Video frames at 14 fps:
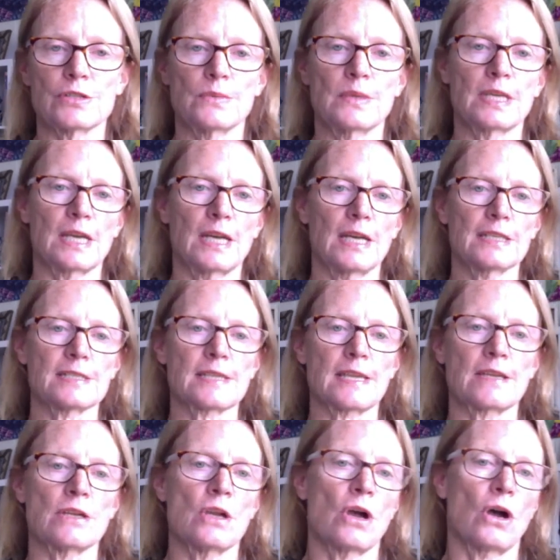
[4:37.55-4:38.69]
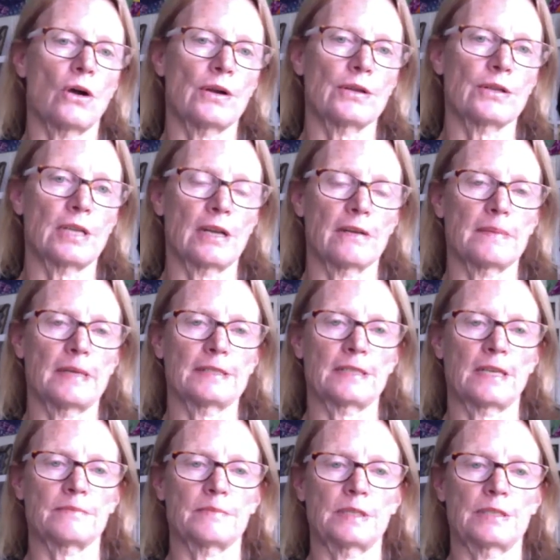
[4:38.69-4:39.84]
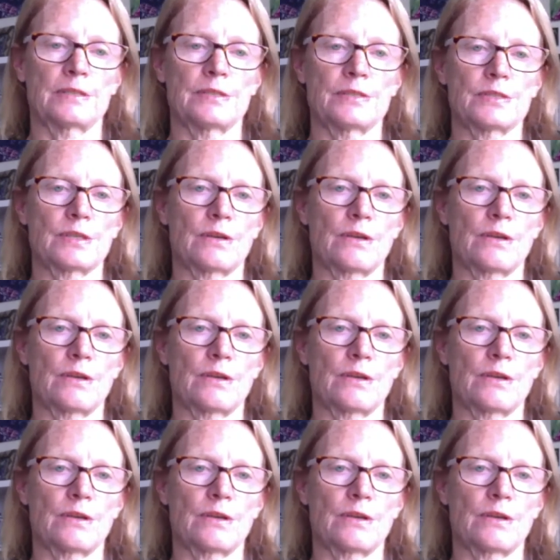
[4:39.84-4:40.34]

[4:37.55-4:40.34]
So we can't say, oh, I don't care about that because